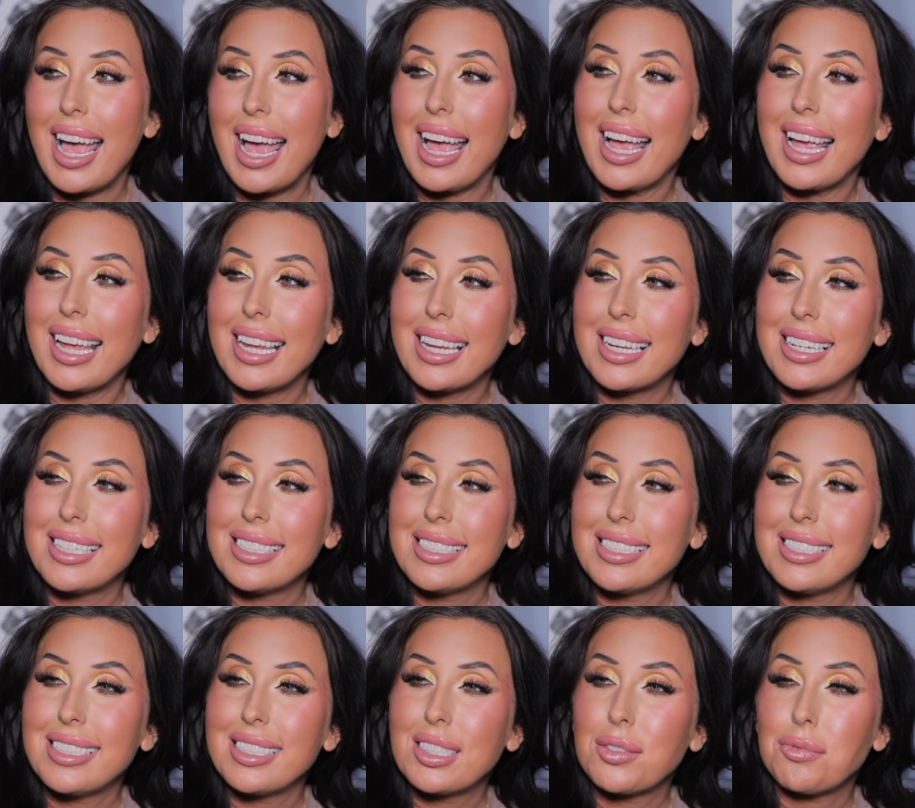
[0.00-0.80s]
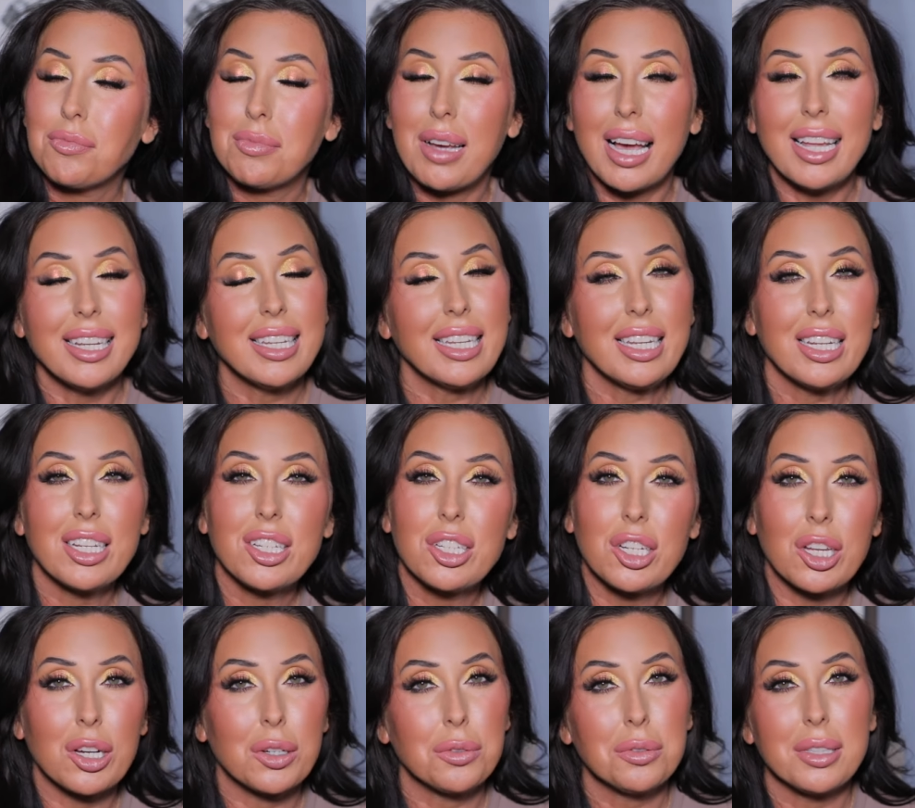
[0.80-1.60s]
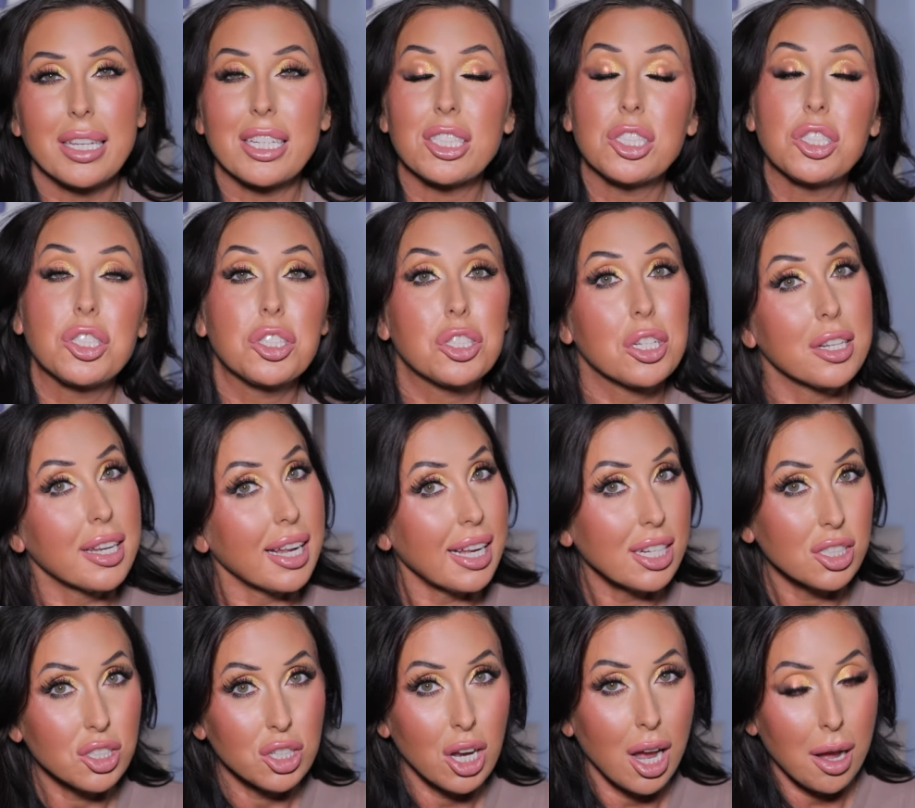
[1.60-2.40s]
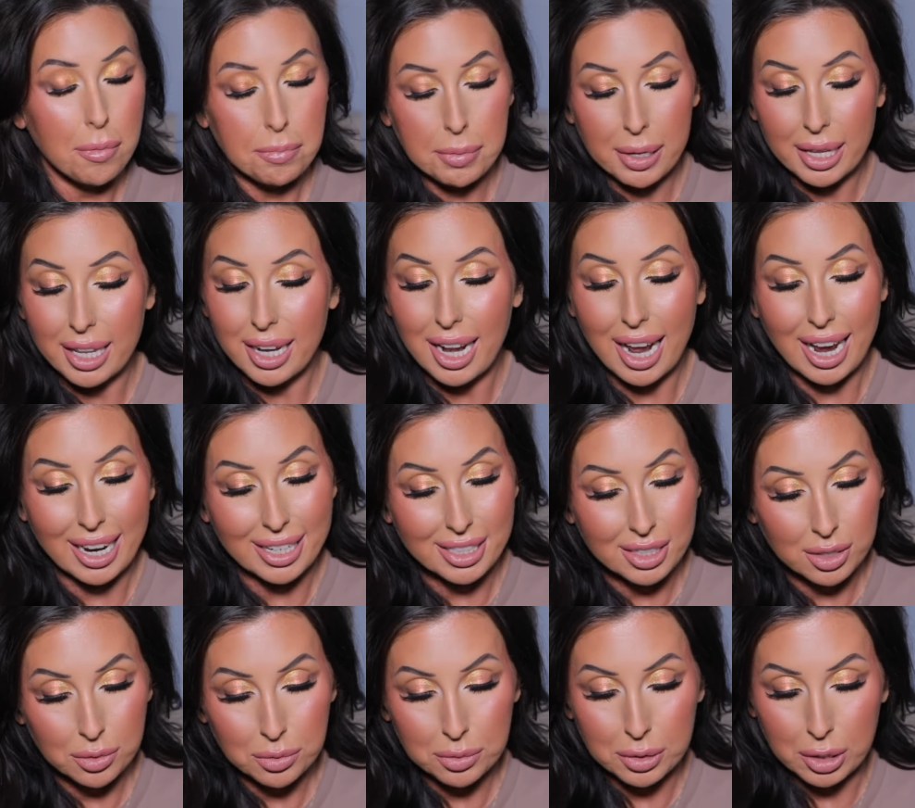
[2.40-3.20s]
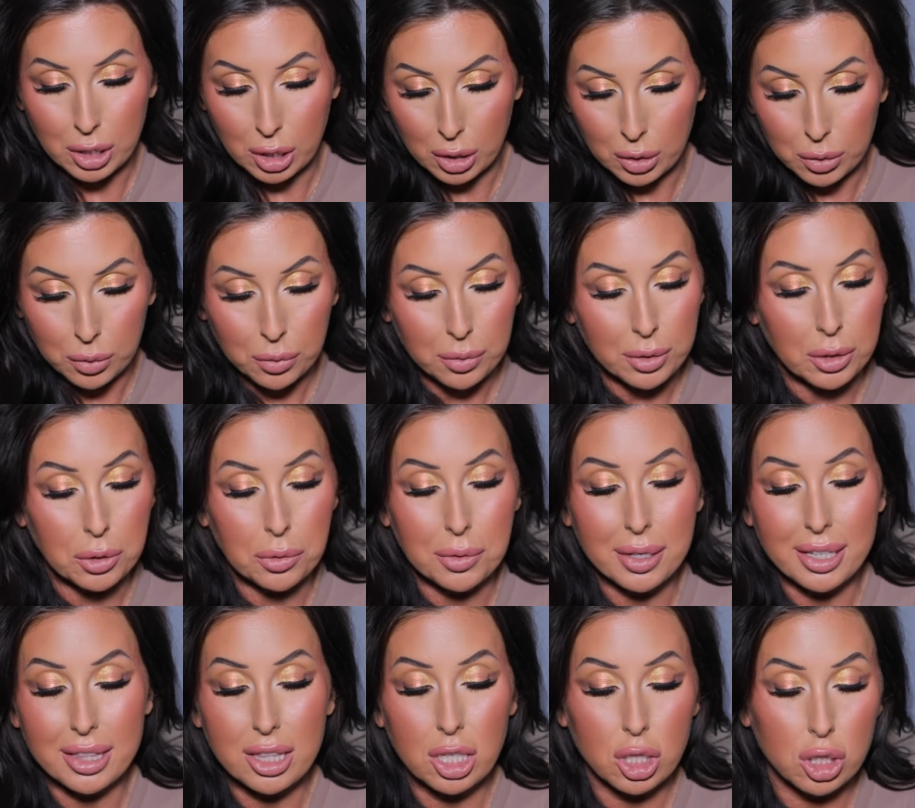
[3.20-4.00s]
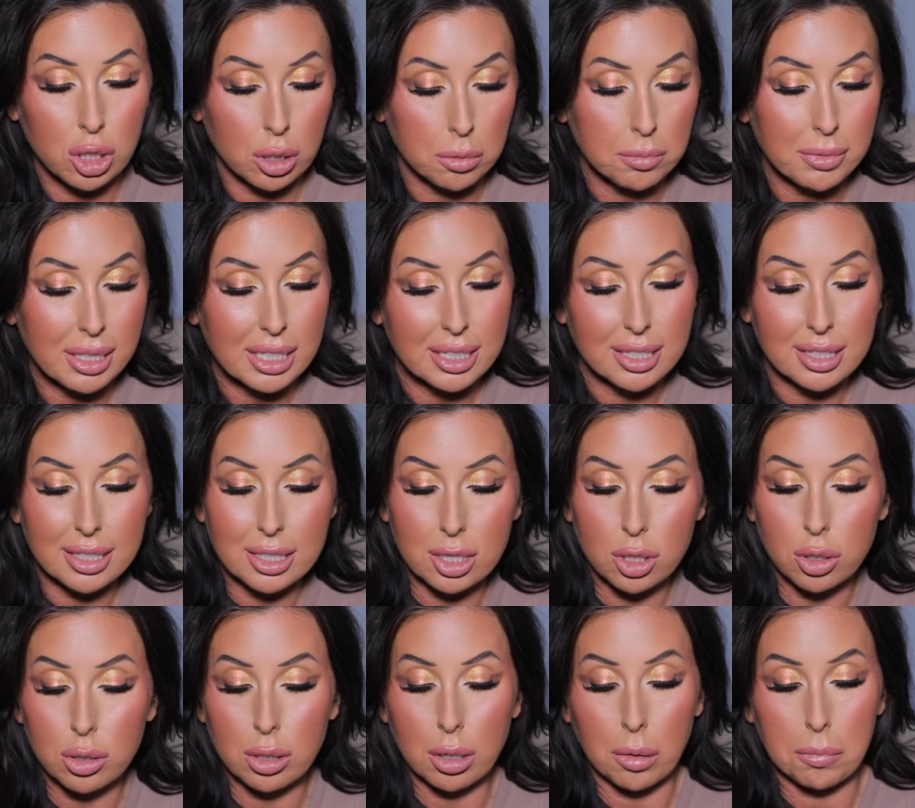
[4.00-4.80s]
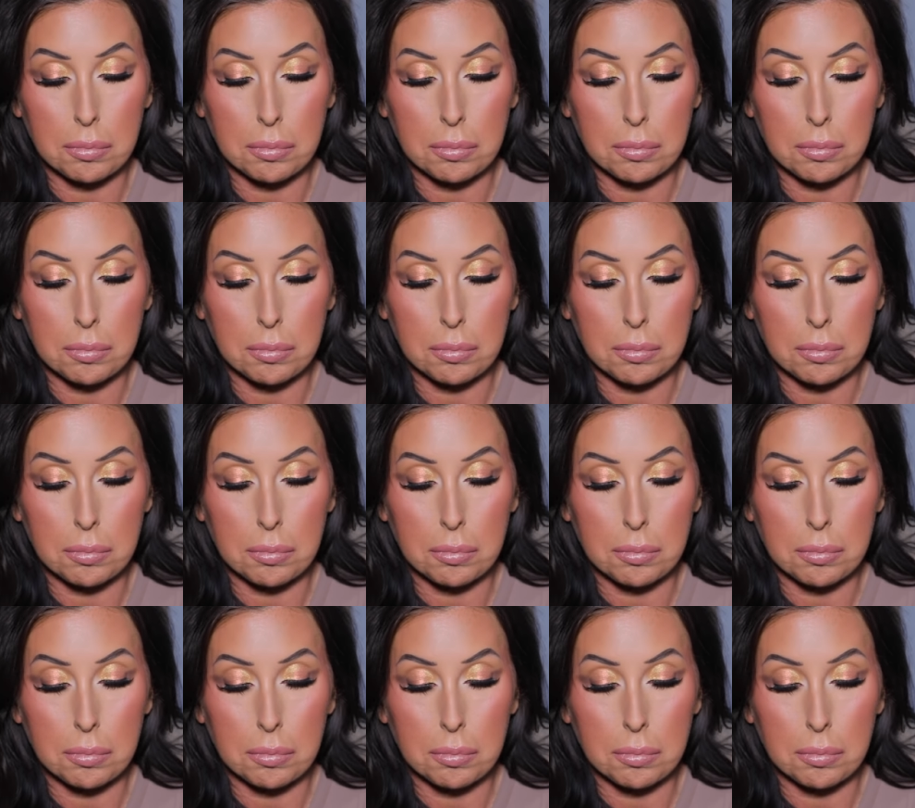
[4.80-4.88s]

And I need to know, like, should I shop it? I don't know. You get the Luminous Silk